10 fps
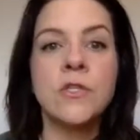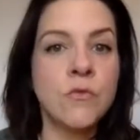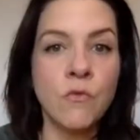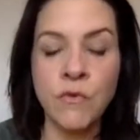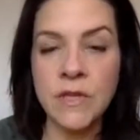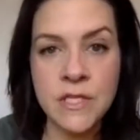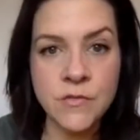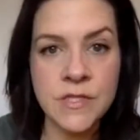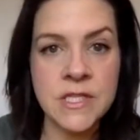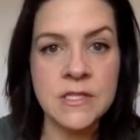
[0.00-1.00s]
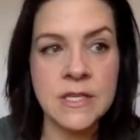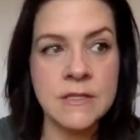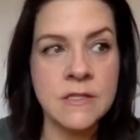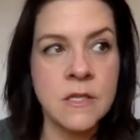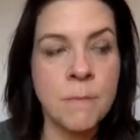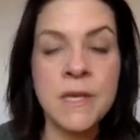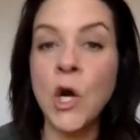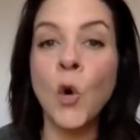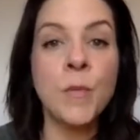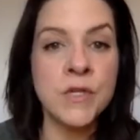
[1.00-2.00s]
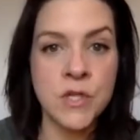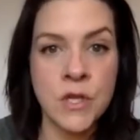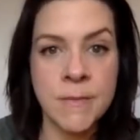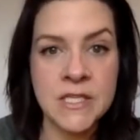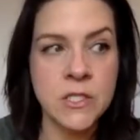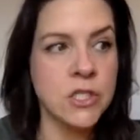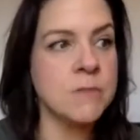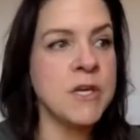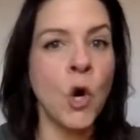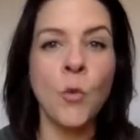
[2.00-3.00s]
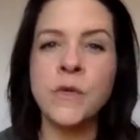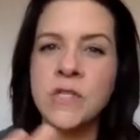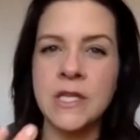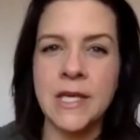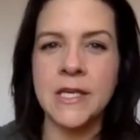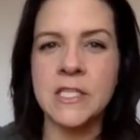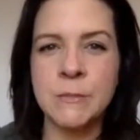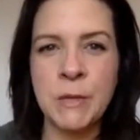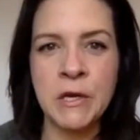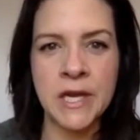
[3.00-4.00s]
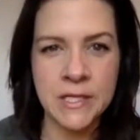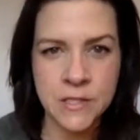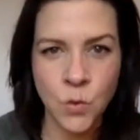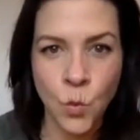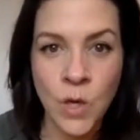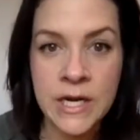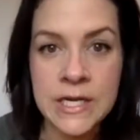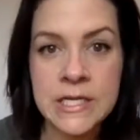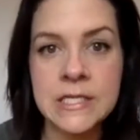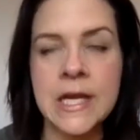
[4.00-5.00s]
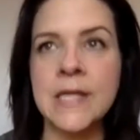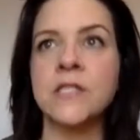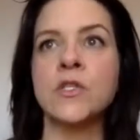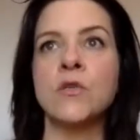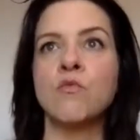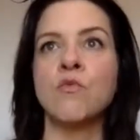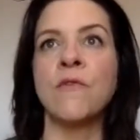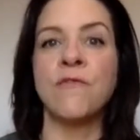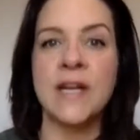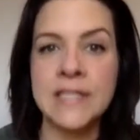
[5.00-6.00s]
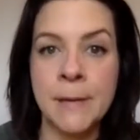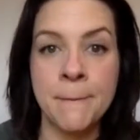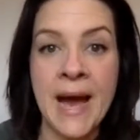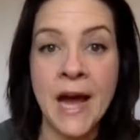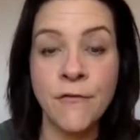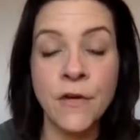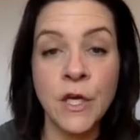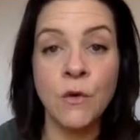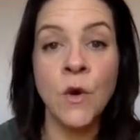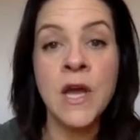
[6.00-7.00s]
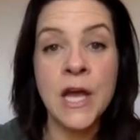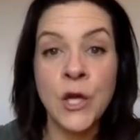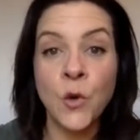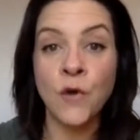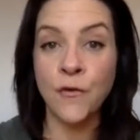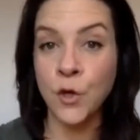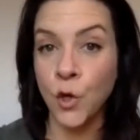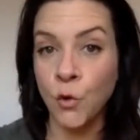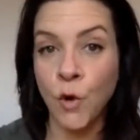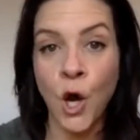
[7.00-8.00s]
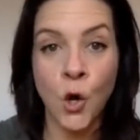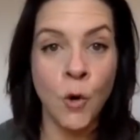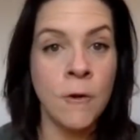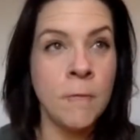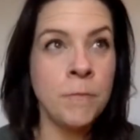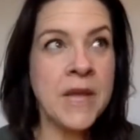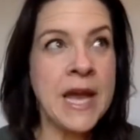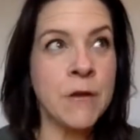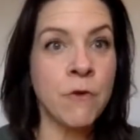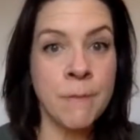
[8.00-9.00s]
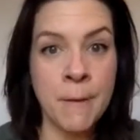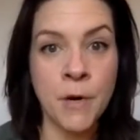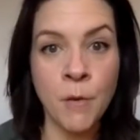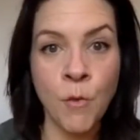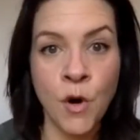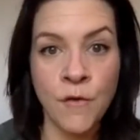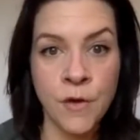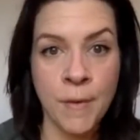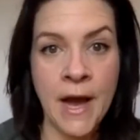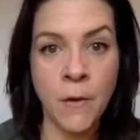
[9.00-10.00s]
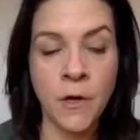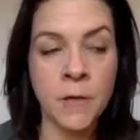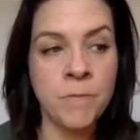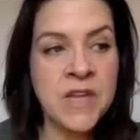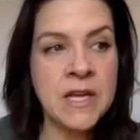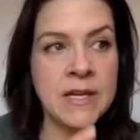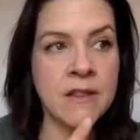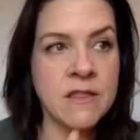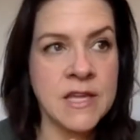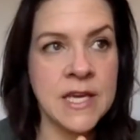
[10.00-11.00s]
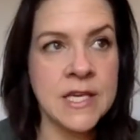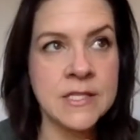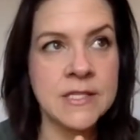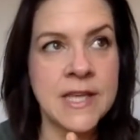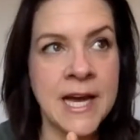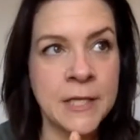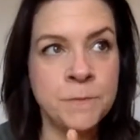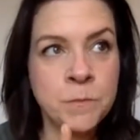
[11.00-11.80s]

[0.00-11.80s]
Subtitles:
release resistance, be open to the messages, be open to the experience and what it is that it's reflecting back for you in order for you to grow and remember more of your power. Now, the thing is that